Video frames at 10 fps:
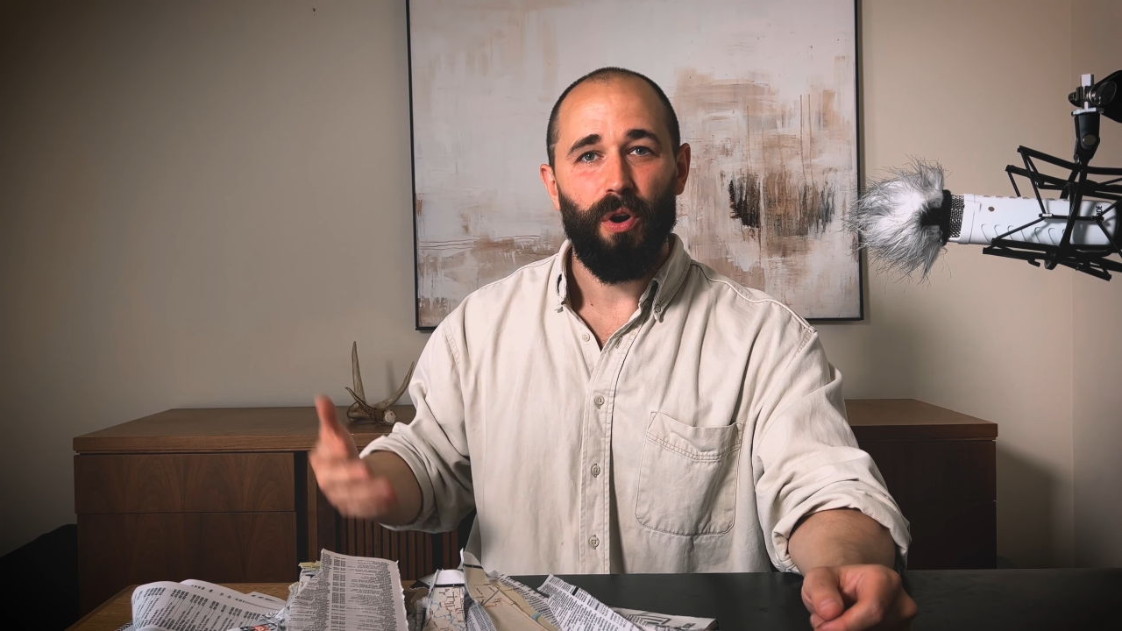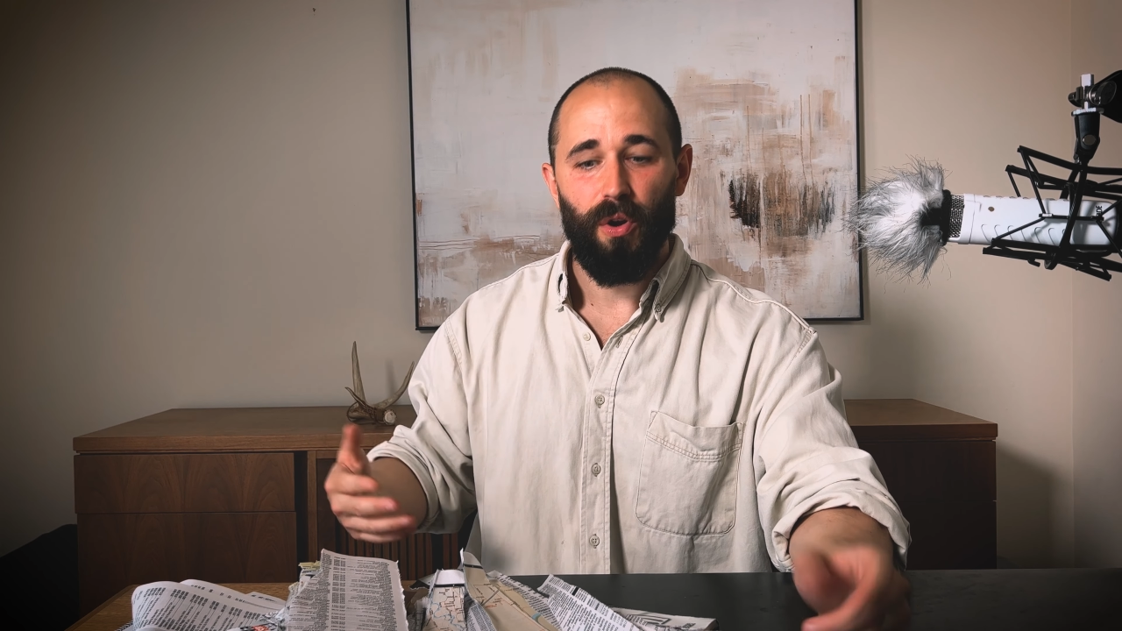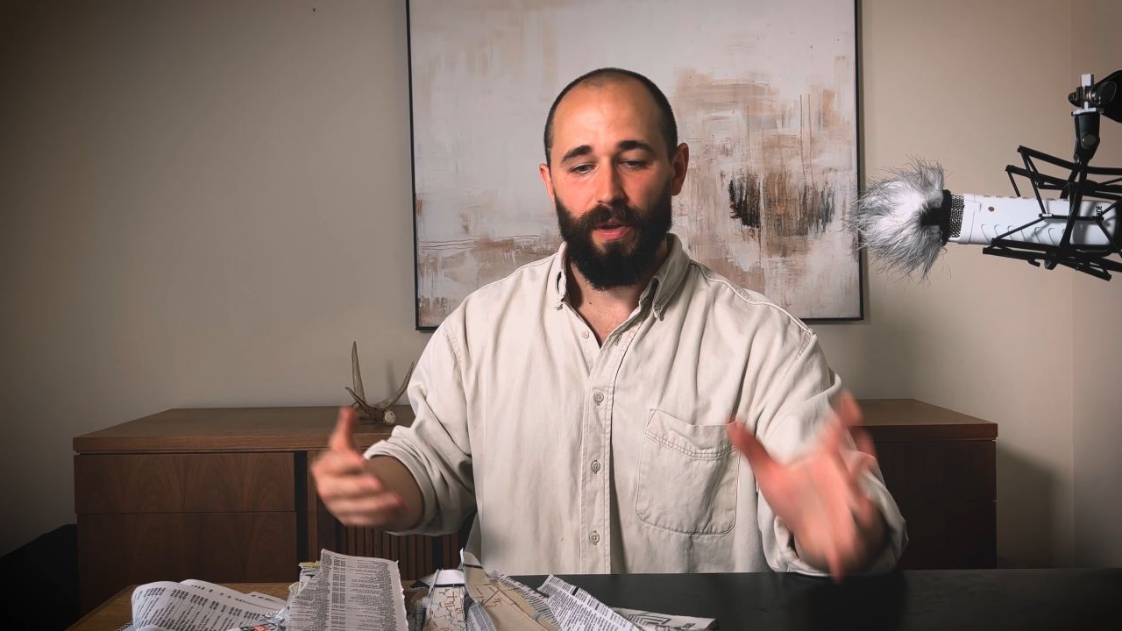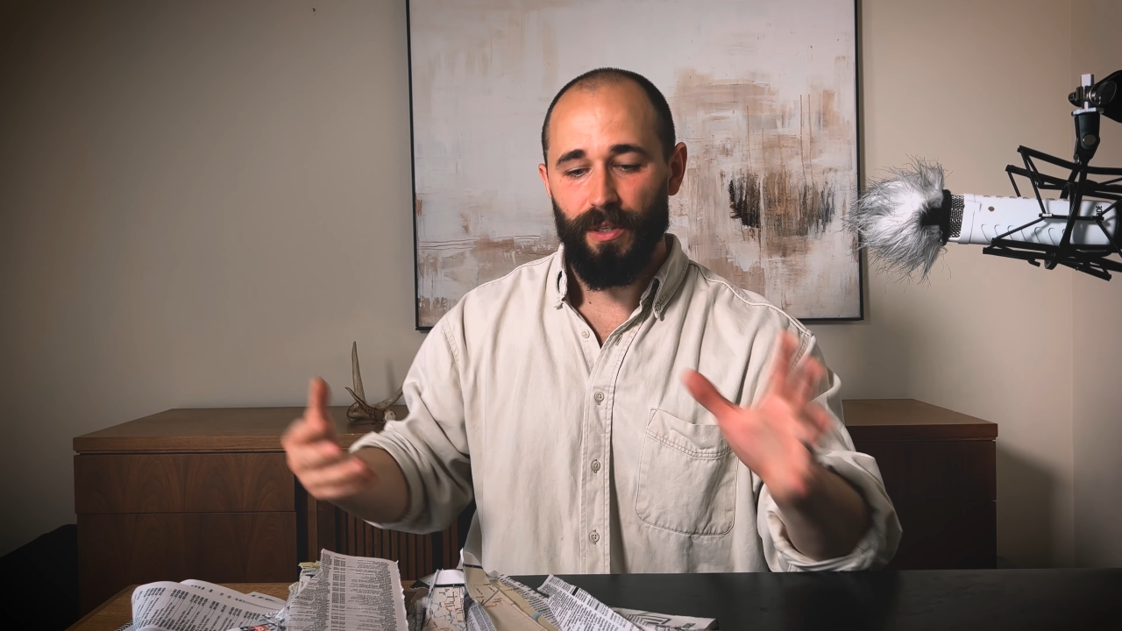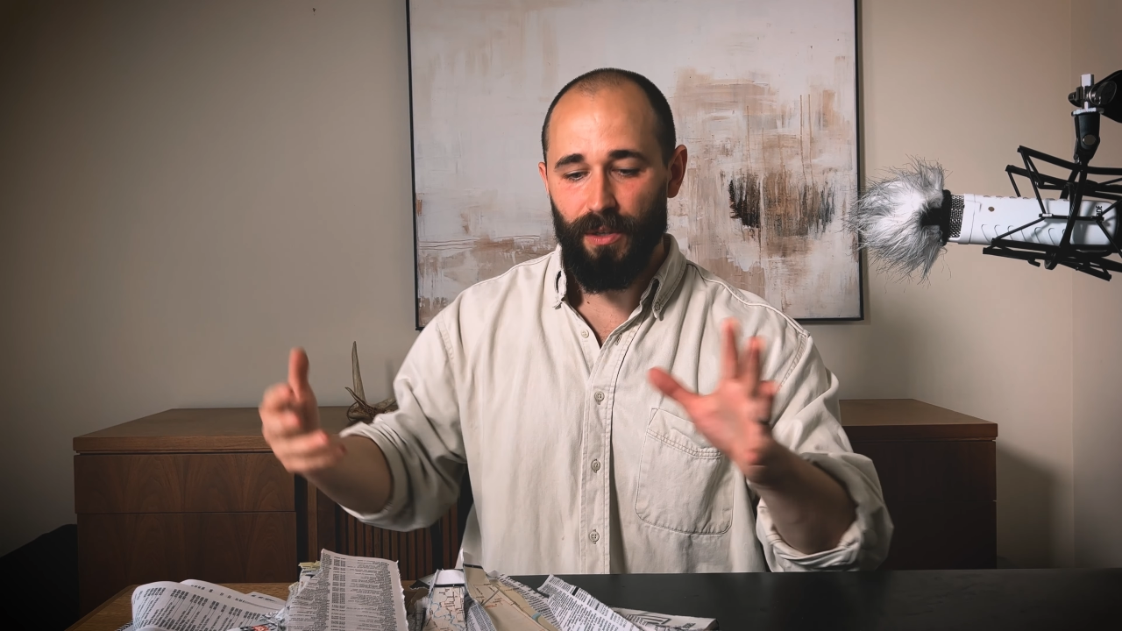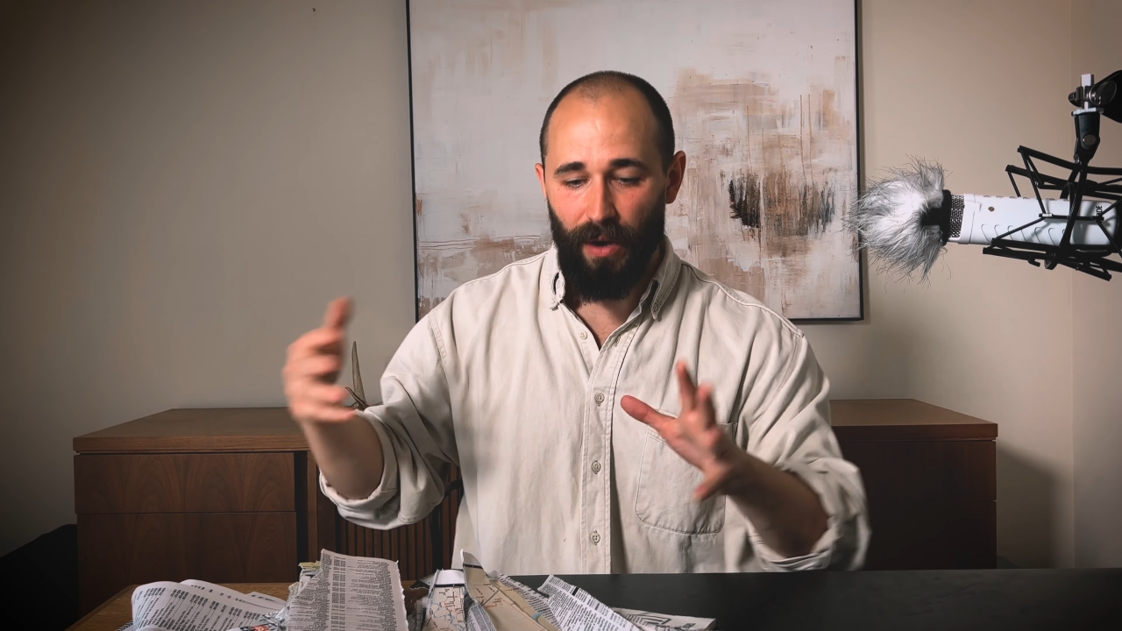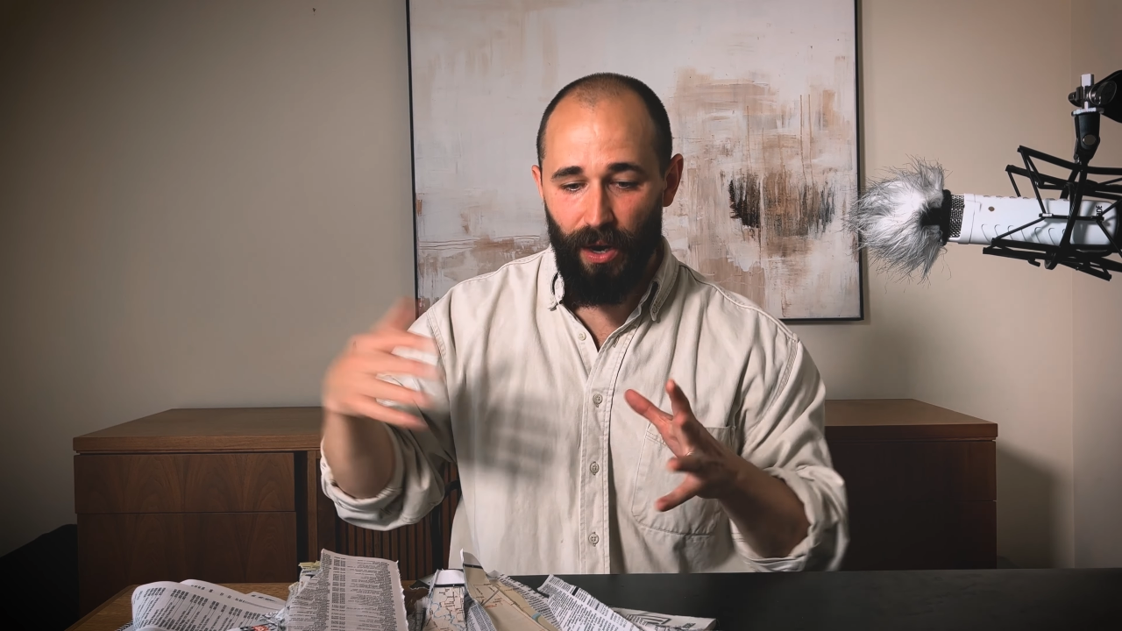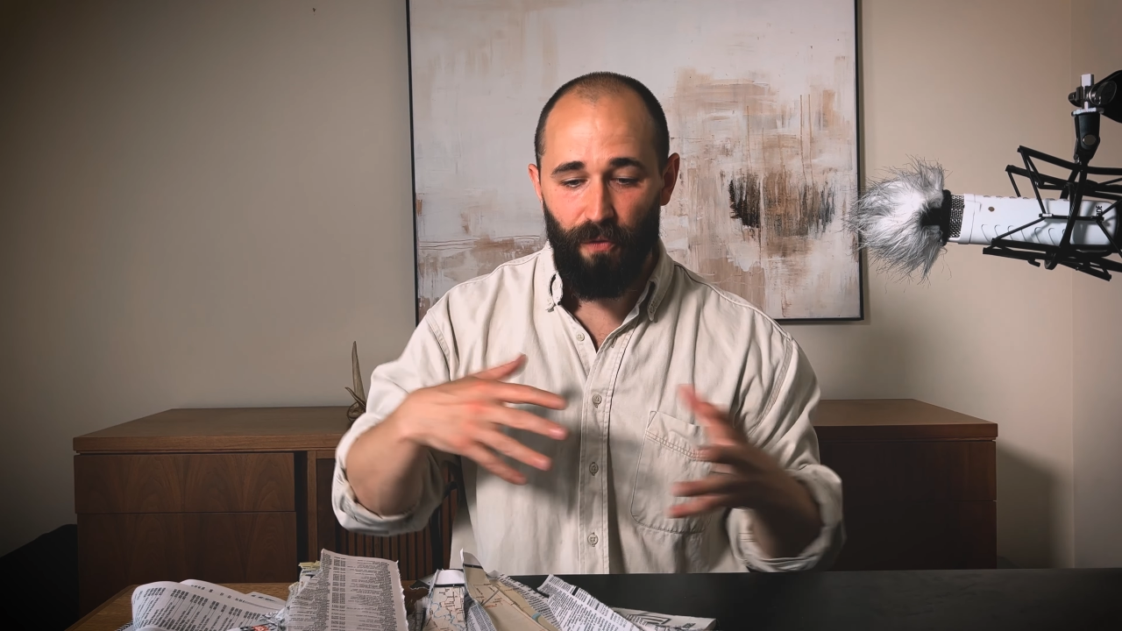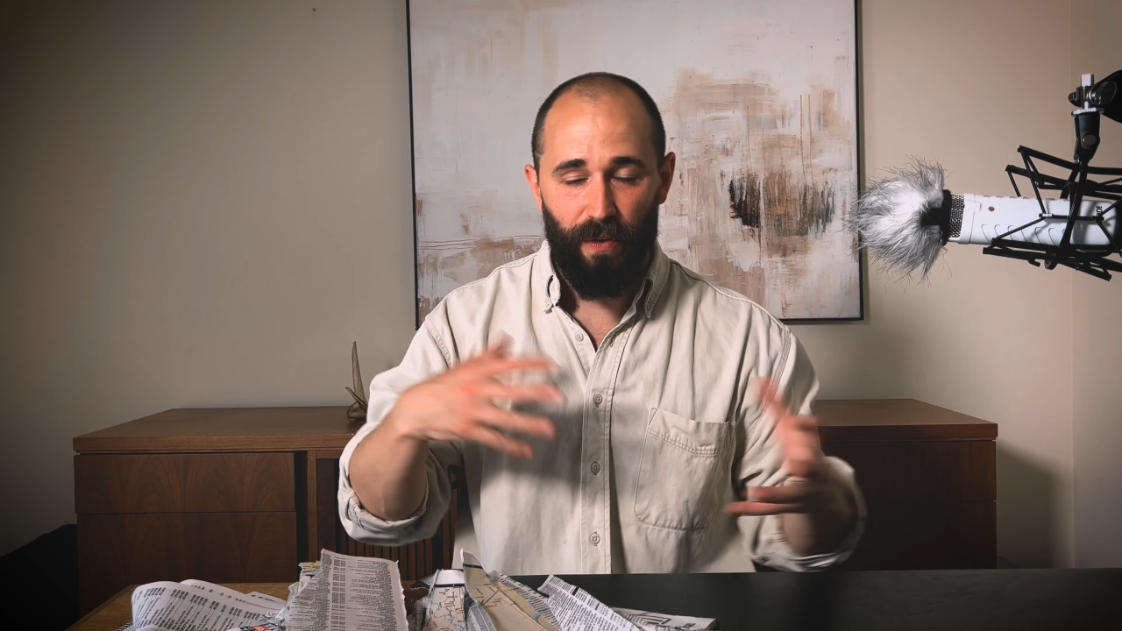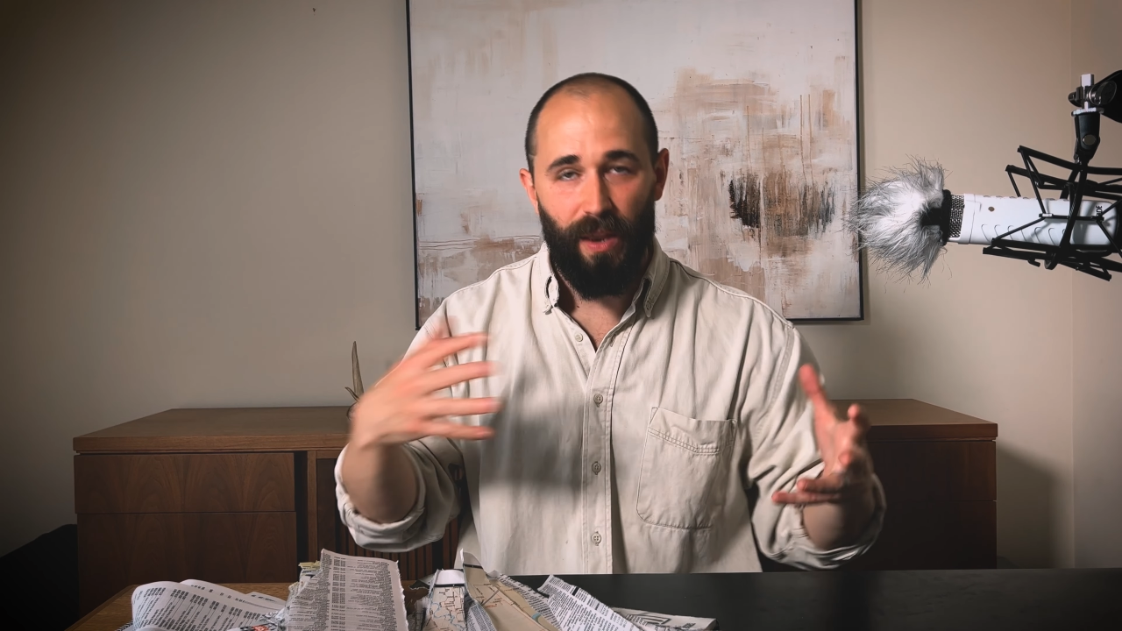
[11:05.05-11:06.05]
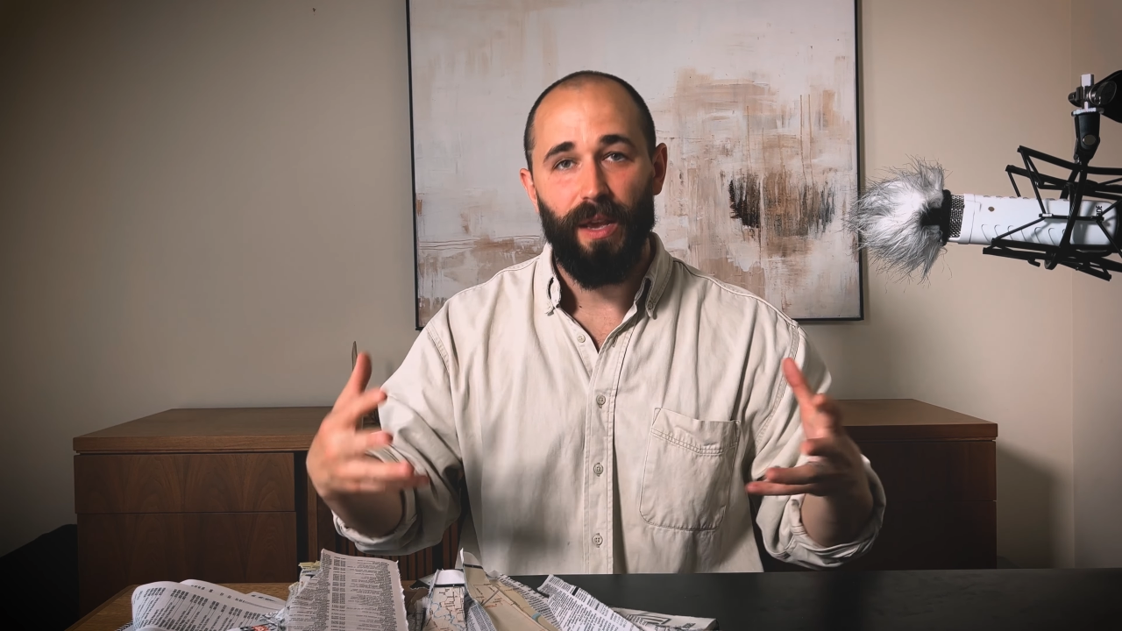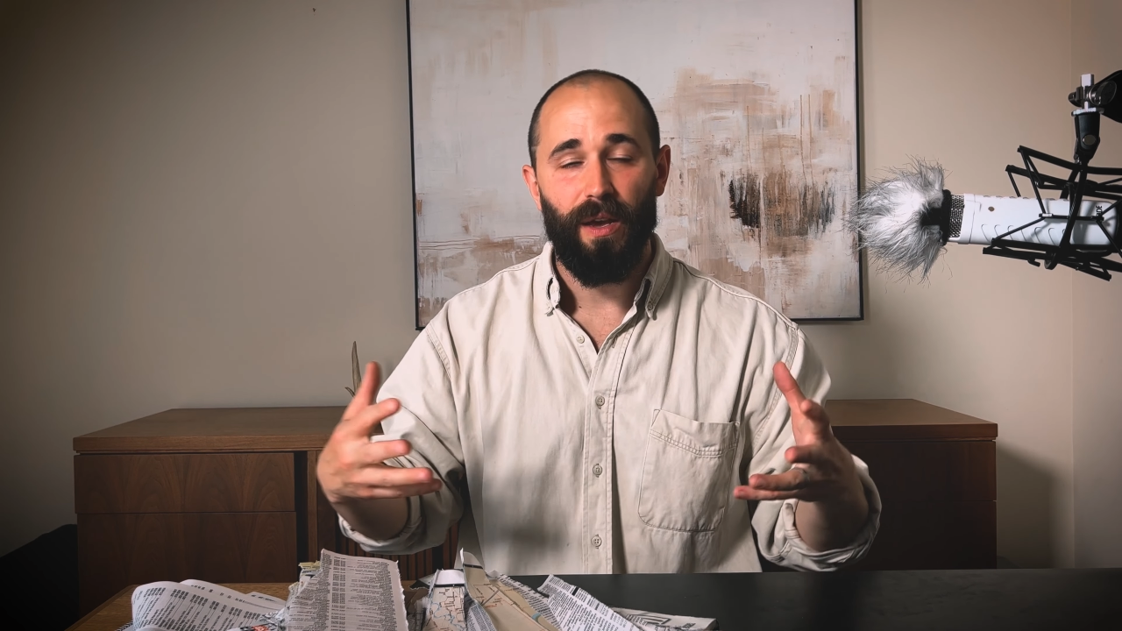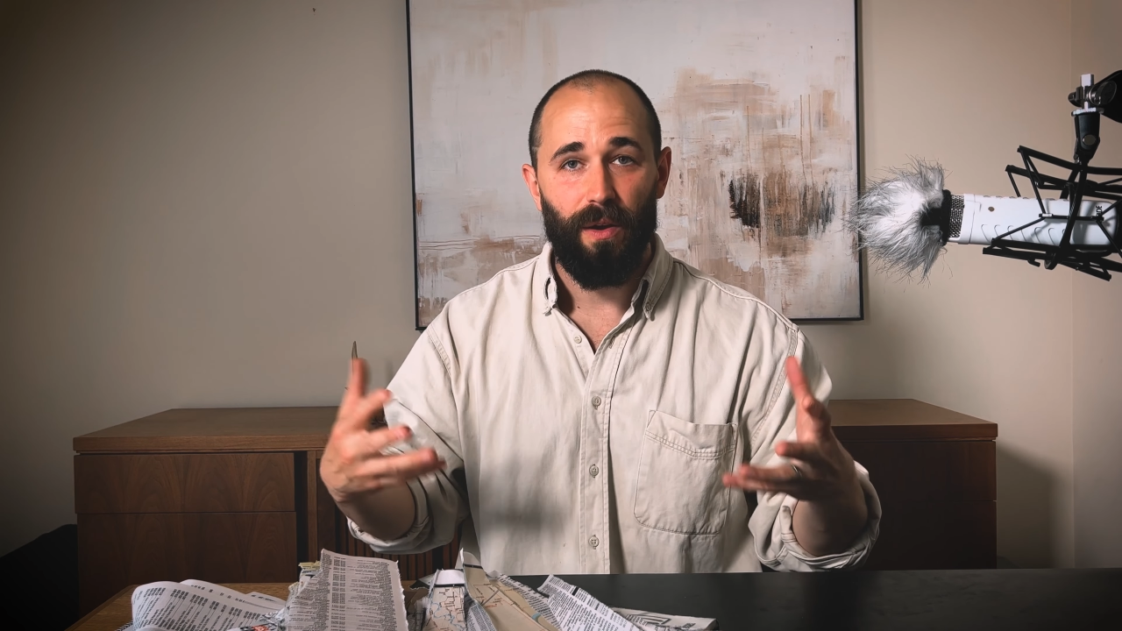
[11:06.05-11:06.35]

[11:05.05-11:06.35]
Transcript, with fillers: you can start intervening